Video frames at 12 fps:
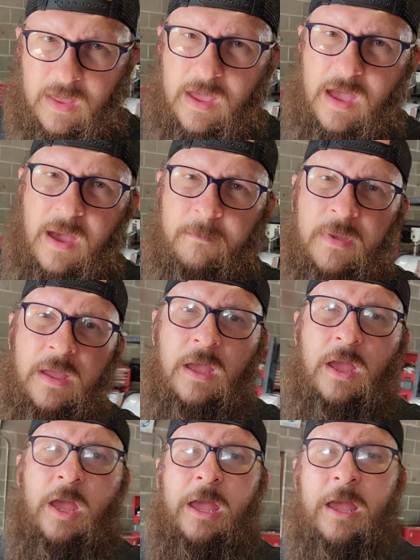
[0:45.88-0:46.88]

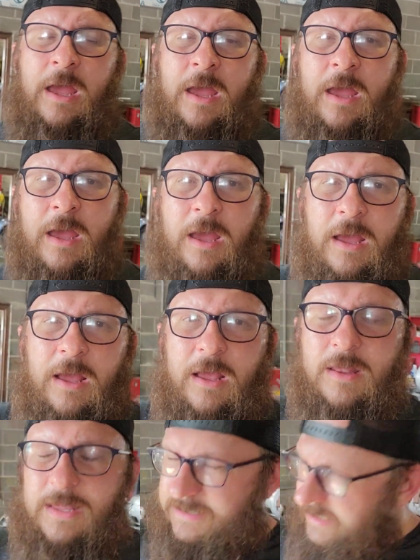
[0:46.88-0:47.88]

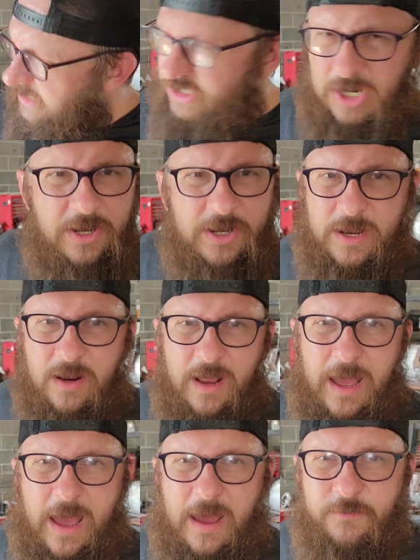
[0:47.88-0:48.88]
Let's get started here.
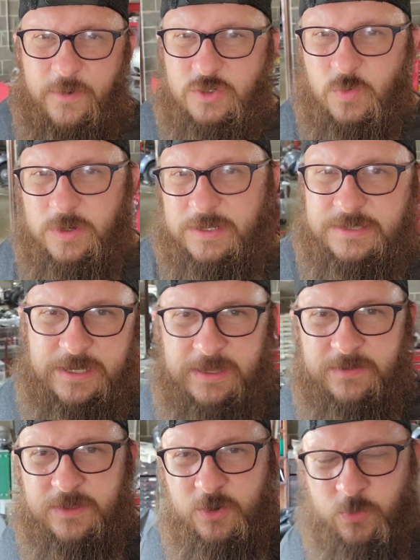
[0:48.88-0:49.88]
First one is
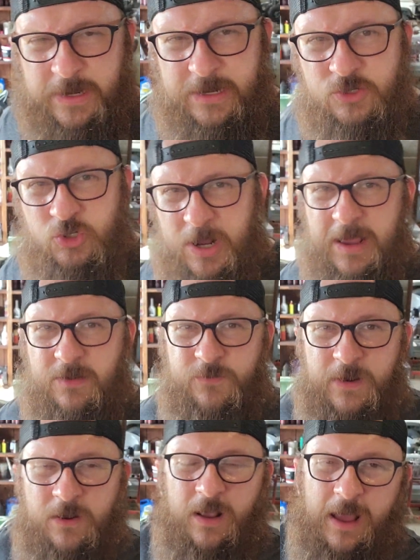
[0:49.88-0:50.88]
the green Triumph
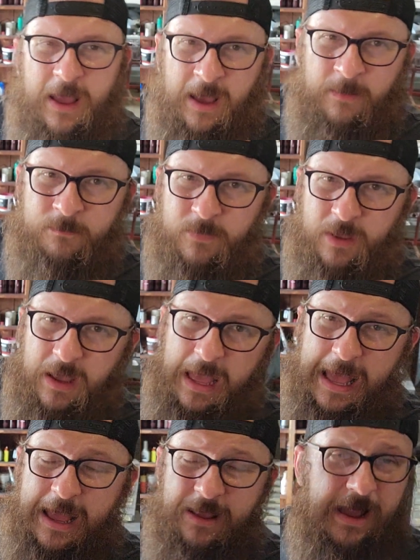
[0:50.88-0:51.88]
here.
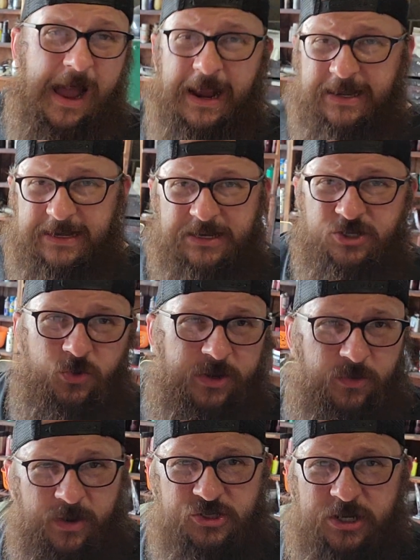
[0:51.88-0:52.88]
I didn't do
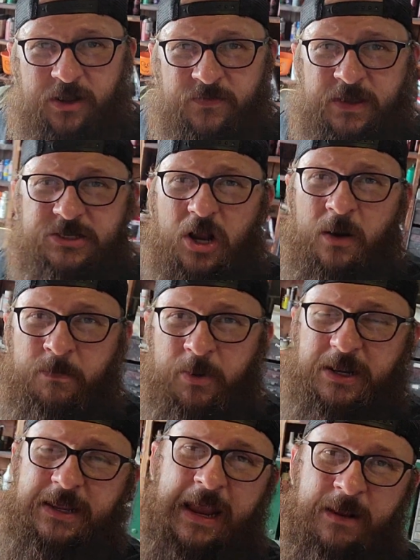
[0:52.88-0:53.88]
any wrenching on this. Our
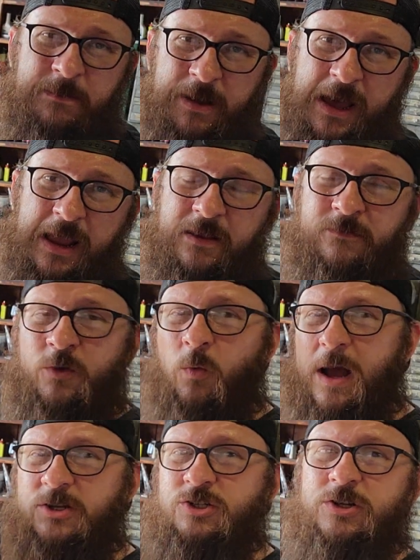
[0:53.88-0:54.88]
buddy came by. If you
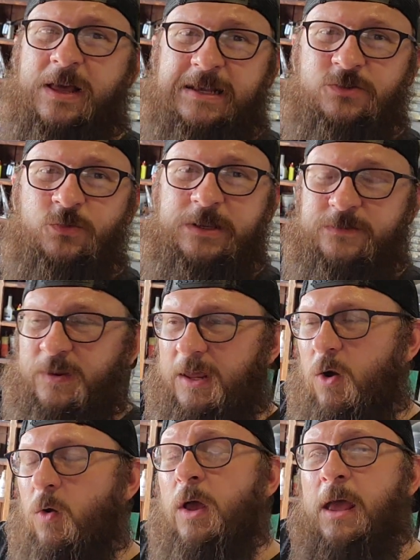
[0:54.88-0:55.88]
watched last week's
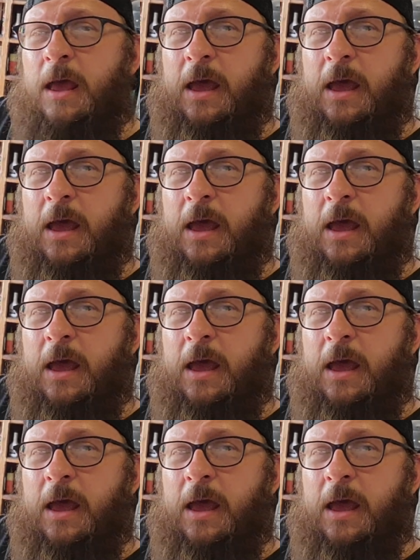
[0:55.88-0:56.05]
video,